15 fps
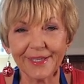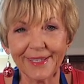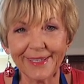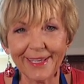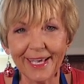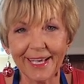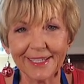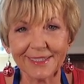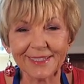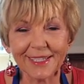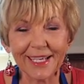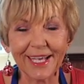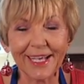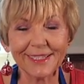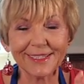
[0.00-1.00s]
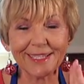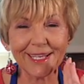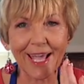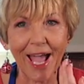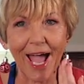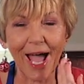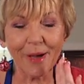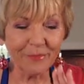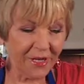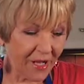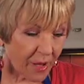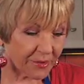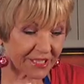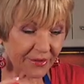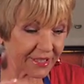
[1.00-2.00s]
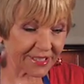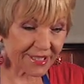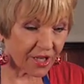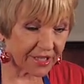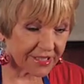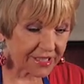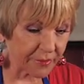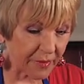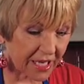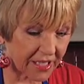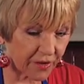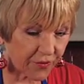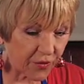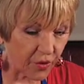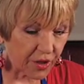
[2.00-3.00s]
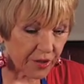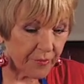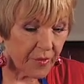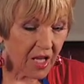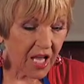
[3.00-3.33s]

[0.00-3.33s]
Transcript: Yes, it's yum. I'm so excited to make it for you.